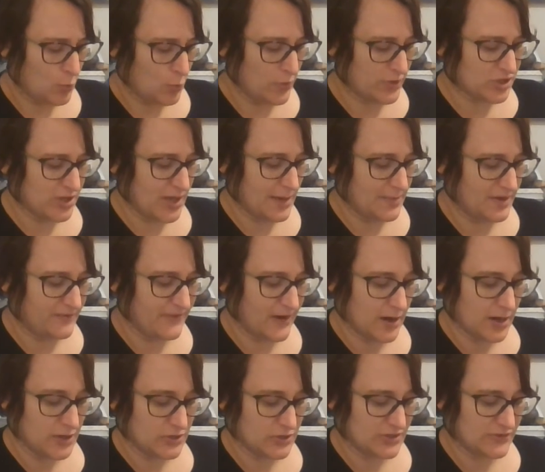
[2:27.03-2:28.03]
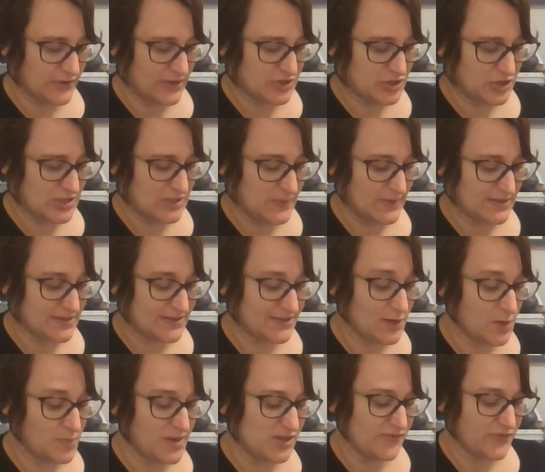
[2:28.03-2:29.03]
which came in very useful as she spent
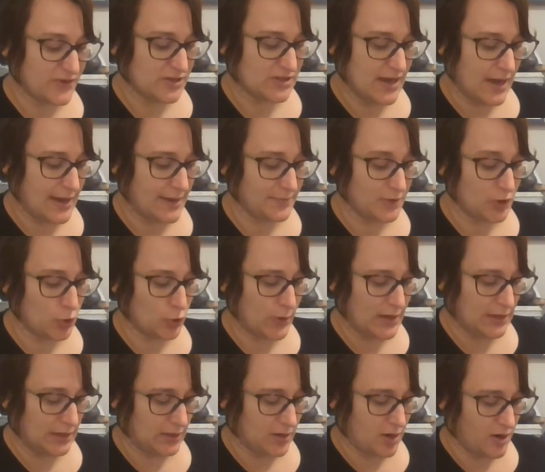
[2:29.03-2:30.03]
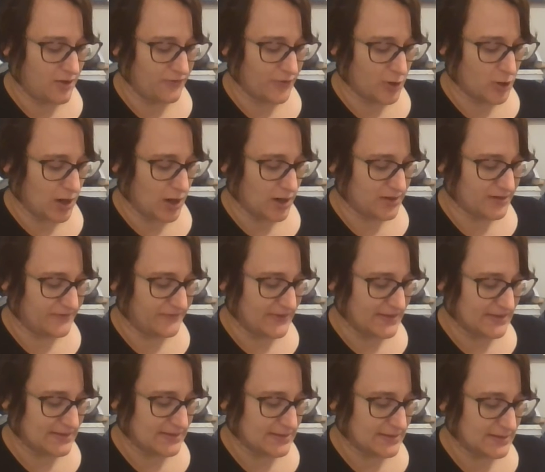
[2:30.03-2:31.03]
so much of her time craning over garden
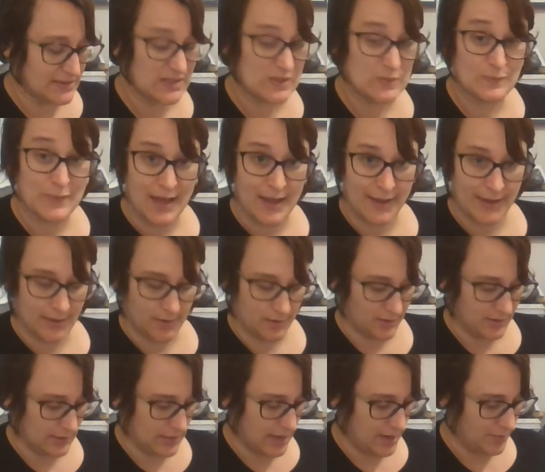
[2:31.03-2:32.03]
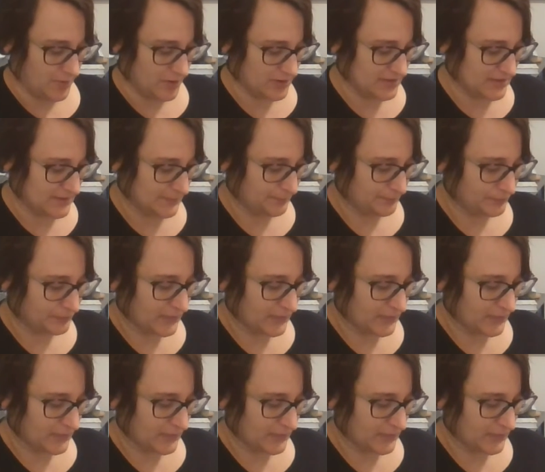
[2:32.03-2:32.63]
fences, spying on the neighbors.